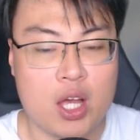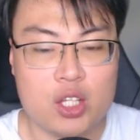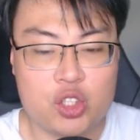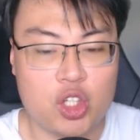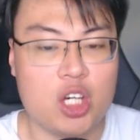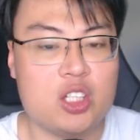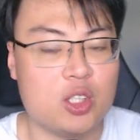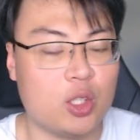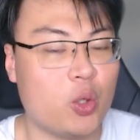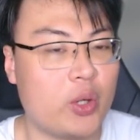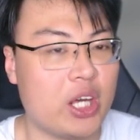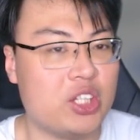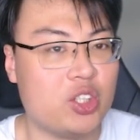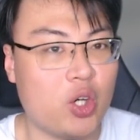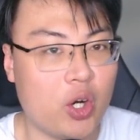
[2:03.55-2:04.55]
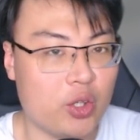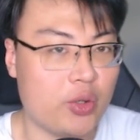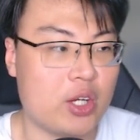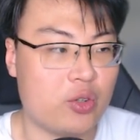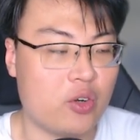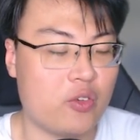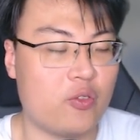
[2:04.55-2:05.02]
change the location on your
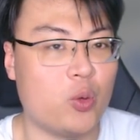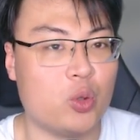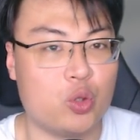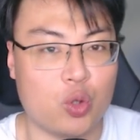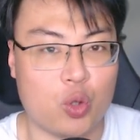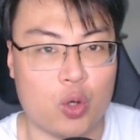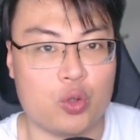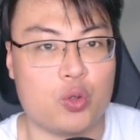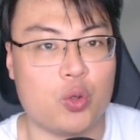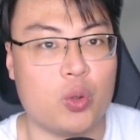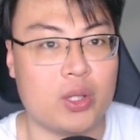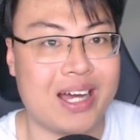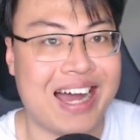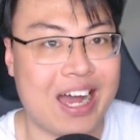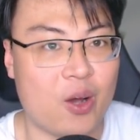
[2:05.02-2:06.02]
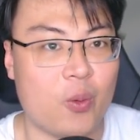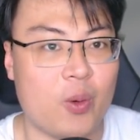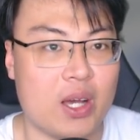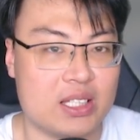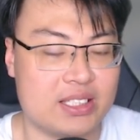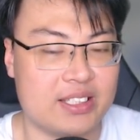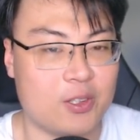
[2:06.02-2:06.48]
Android phone to control the
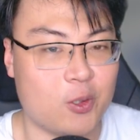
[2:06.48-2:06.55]
iOS